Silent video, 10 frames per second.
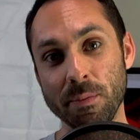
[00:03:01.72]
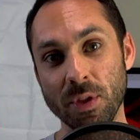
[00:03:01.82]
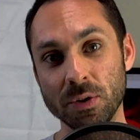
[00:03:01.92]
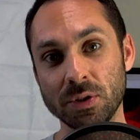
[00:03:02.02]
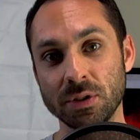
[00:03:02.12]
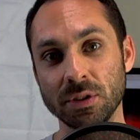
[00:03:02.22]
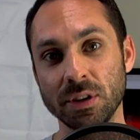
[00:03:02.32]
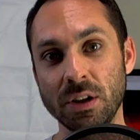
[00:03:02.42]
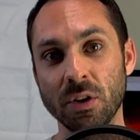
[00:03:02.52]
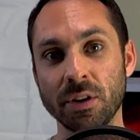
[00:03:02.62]
those
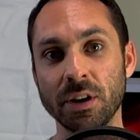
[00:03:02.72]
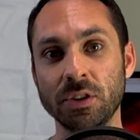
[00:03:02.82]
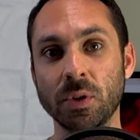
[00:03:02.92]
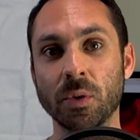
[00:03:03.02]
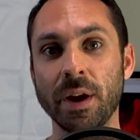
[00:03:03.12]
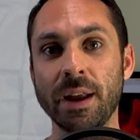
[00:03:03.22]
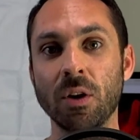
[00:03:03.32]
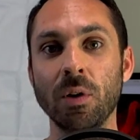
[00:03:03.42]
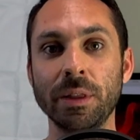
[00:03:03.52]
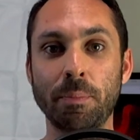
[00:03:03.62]
in order to create
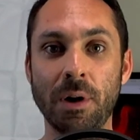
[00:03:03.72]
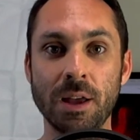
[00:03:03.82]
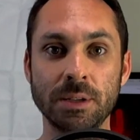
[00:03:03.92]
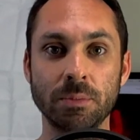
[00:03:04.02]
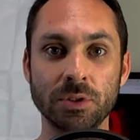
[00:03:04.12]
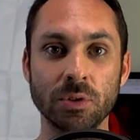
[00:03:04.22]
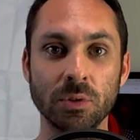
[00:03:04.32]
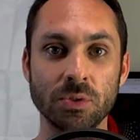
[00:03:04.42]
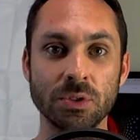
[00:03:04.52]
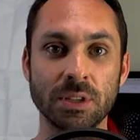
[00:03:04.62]
all the possible
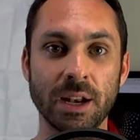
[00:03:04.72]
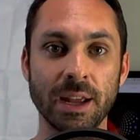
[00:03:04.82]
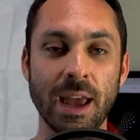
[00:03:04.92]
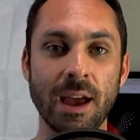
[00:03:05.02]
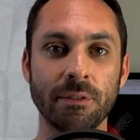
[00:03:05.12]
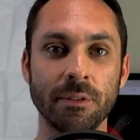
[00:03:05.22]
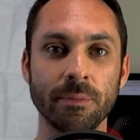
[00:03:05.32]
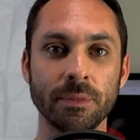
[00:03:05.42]
solutions that I have.